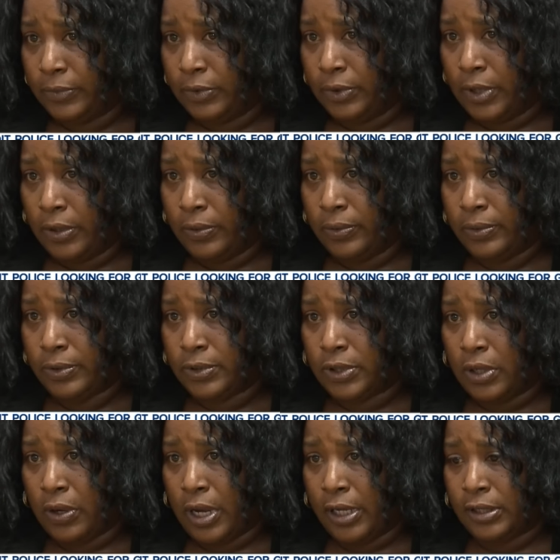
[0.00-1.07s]
you know,
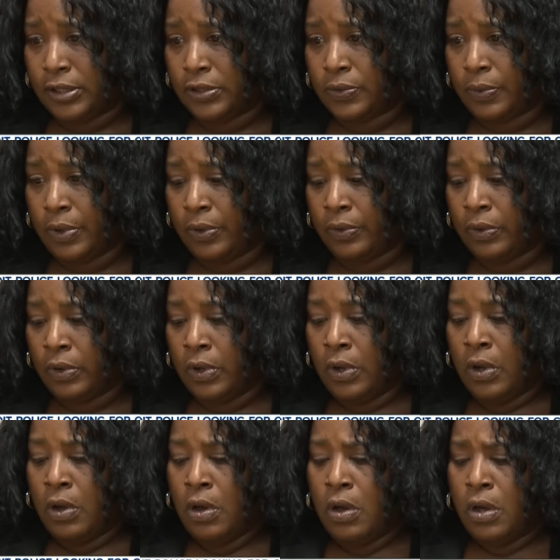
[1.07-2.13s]
so I just want
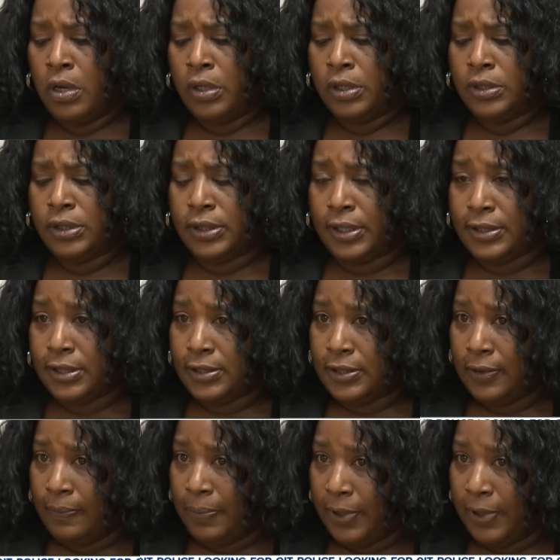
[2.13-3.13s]
justice and